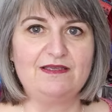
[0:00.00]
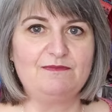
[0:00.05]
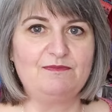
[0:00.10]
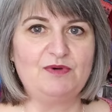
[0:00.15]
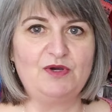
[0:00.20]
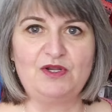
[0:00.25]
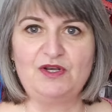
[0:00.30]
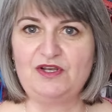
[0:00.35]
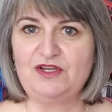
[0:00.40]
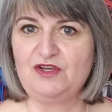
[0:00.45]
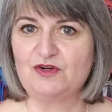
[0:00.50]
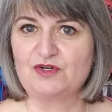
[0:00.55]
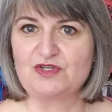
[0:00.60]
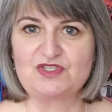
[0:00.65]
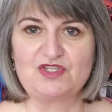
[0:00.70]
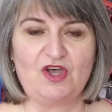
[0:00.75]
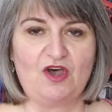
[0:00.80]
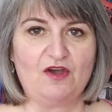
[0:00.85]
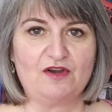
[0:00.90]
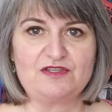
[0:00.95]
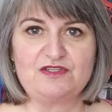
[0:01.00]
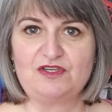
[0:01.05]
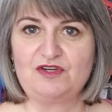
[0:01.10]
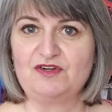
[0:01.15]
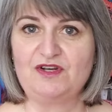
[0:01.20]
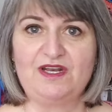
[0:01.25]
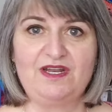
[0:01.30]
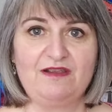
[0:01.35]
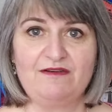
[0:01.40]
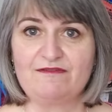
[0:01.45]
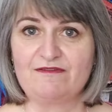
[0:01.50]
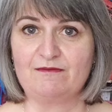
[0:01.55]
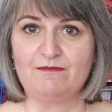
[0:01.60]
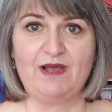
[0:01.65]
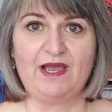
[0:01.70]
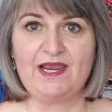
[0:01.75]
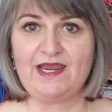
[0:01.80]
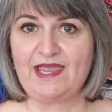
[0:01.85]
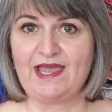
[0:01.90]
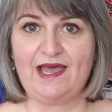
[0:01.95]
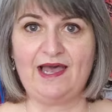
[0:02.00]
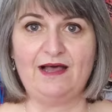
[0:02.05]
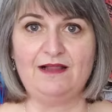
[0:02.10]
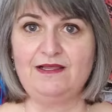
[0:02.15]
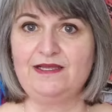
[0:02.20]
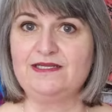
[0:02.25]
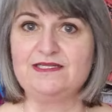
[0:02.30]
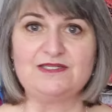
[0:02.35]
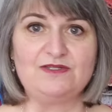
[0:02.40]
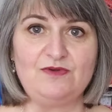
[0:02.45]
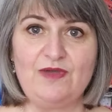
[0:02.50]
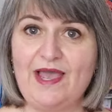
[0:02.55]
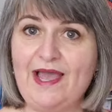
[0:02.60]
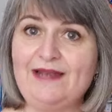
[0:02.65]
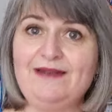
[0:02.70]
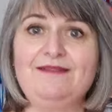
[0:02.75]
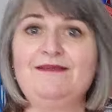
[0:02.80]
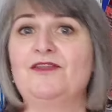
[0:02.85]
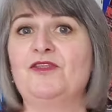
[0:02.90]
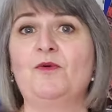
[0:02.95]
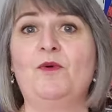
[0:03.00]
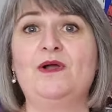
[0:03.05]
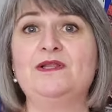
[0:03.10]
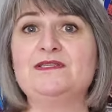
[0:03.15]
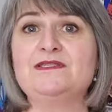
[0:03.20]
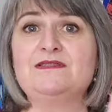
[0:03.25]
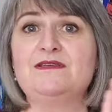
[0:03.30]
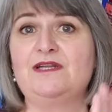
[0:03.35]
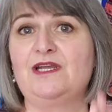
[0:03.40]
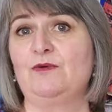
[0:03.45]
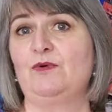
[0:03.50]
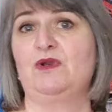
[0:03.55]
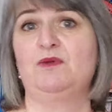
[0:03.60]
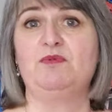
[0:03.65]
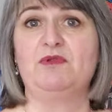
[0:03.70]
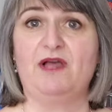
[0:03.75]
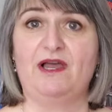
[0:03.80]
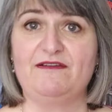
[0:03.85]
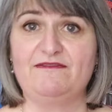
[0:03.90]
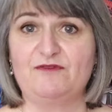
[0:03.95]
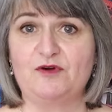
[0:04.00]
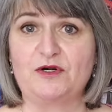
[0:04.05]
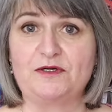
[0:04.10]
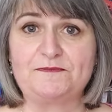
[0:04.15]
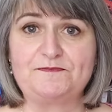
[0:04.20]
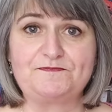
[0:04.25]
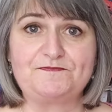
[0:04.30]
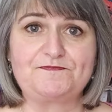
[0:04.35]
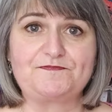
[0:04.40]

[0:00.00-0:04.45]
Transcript: put your socks that you're knitting for my cow into any of the other ones that it would apply for.